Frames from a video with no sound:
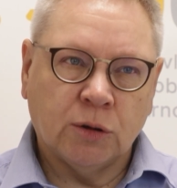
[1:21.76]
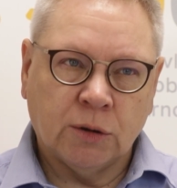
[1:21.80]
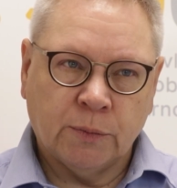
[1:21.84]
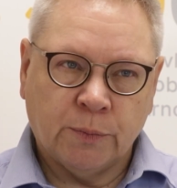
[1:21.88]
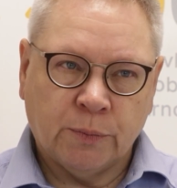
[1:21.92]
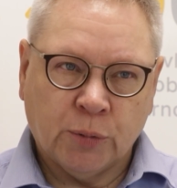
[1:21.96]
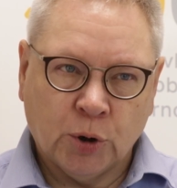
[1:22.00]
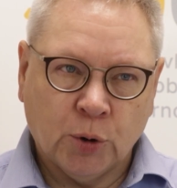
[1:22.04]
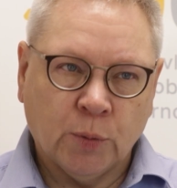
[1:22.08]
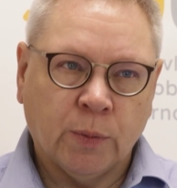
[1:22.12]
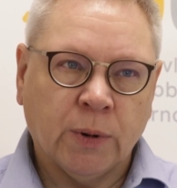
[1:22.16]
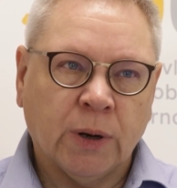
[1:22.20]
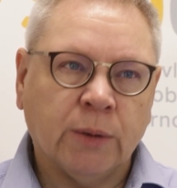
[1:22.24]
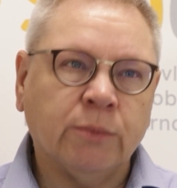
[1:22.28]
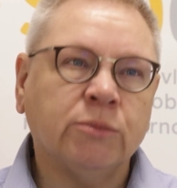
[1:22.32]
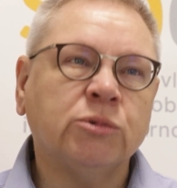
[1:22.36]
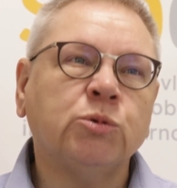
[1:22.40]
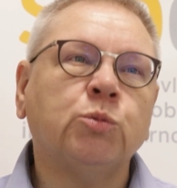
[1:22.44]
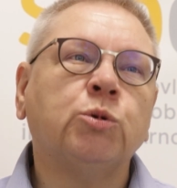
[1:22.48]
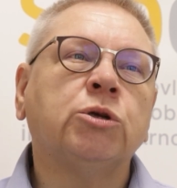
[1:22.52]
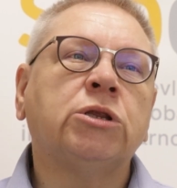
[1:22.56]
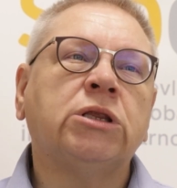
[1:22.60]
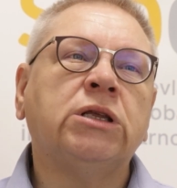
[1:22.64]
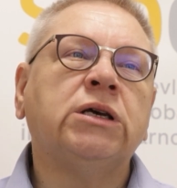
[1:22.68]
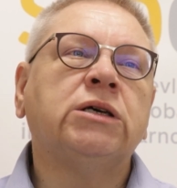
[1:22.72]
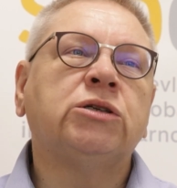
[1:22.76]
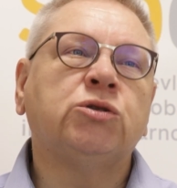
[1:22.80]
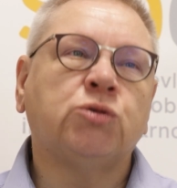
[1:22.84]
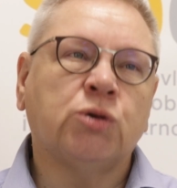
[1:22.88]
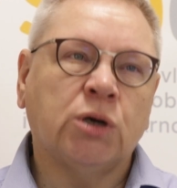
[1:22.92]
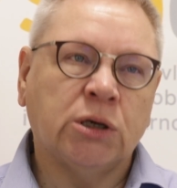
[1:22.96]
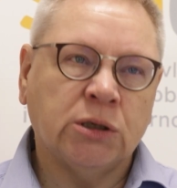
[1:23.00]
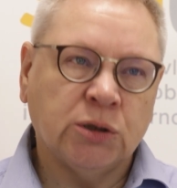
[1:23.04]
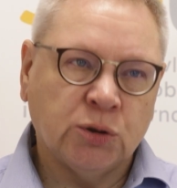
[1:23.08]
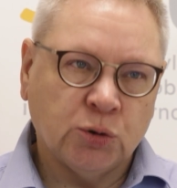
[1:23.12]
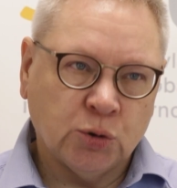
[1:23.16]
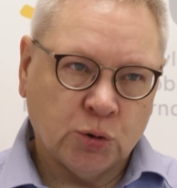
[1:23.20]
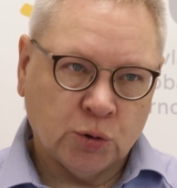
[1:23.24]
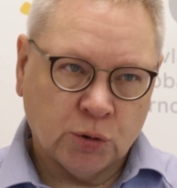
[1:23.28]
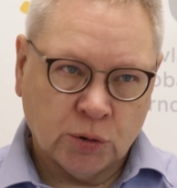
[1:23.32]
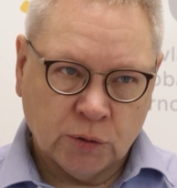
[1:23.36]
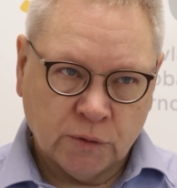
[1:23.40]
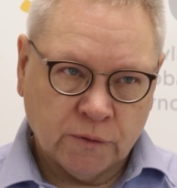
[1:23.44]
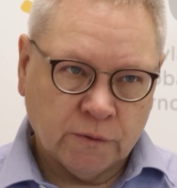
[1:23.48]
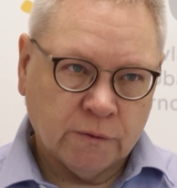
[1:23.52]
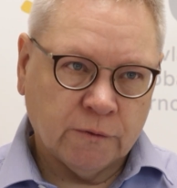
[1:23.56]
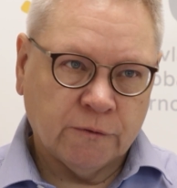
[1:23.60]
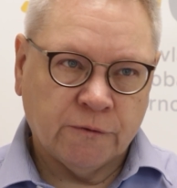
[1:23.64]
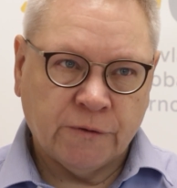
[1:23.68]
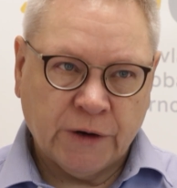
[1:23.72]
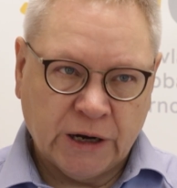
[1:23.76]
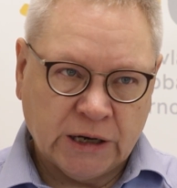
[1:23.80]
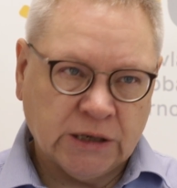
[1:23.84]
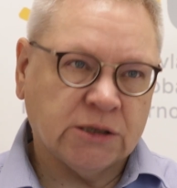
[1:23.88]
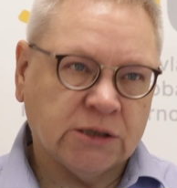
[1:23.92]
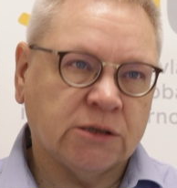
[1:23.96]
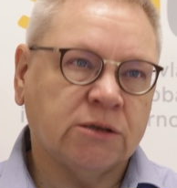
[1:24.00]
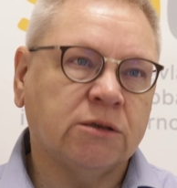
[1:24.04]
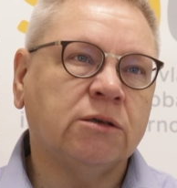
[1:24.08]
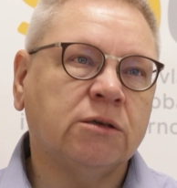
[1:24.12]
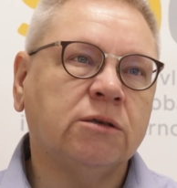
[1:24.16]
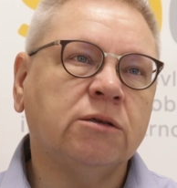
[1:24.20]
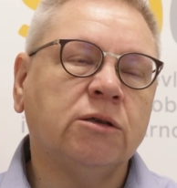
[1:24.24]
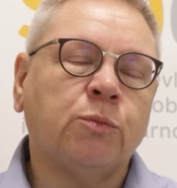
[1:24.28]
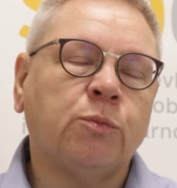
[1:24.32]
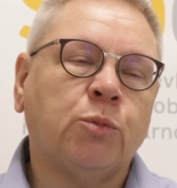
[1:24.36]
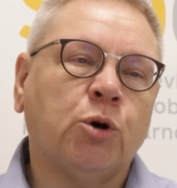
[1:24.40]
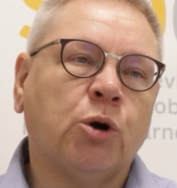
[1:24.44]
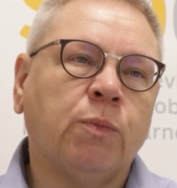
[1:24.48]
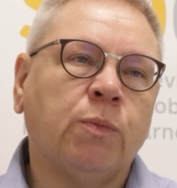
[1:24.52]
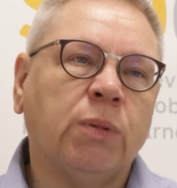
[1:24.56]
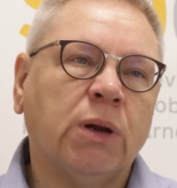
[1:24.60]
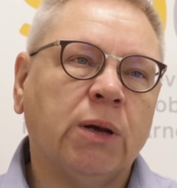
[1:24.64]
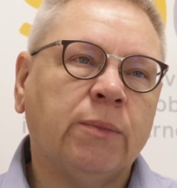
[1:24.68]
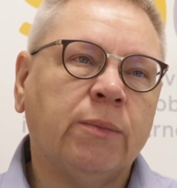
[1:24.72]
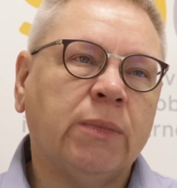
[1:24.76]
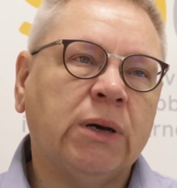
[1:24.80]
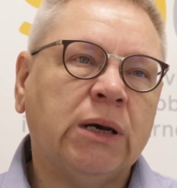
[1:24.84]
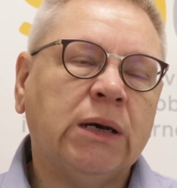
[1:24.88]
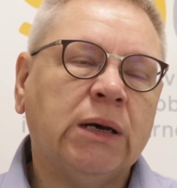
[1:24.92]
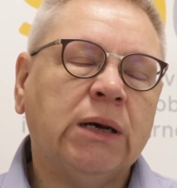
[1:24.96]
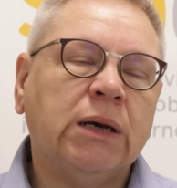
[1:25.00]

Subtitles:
problems, what they're trying to fix the problem.